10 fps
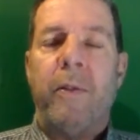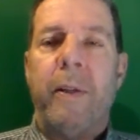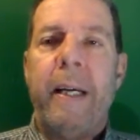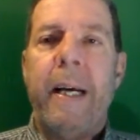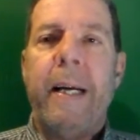
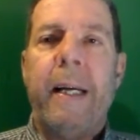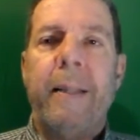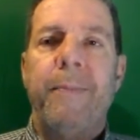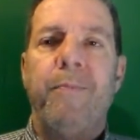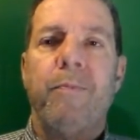
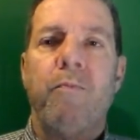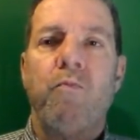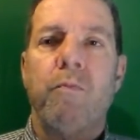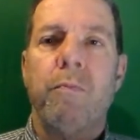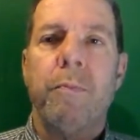heating,
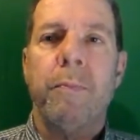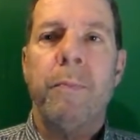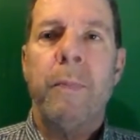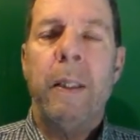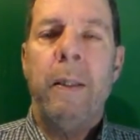
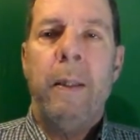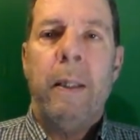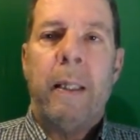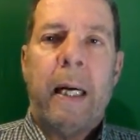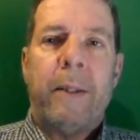
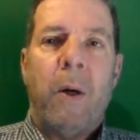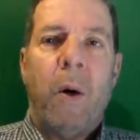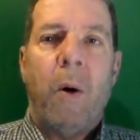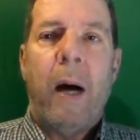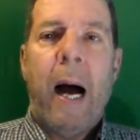like the
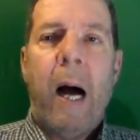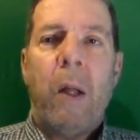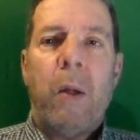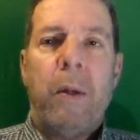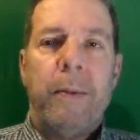whole
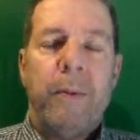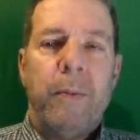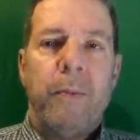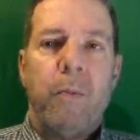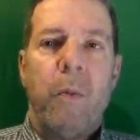house
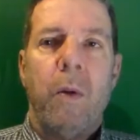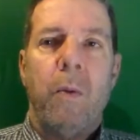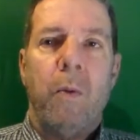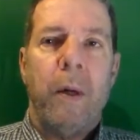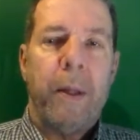
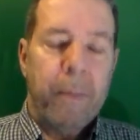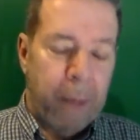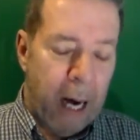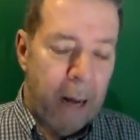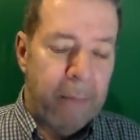was a
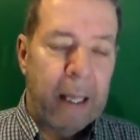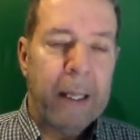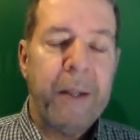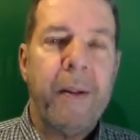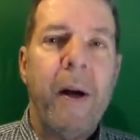
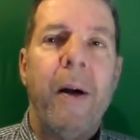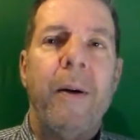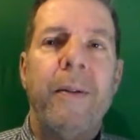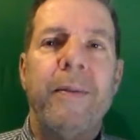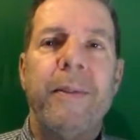pot-belly
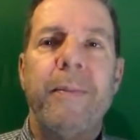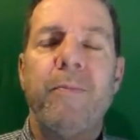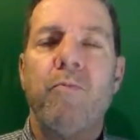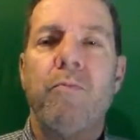stove.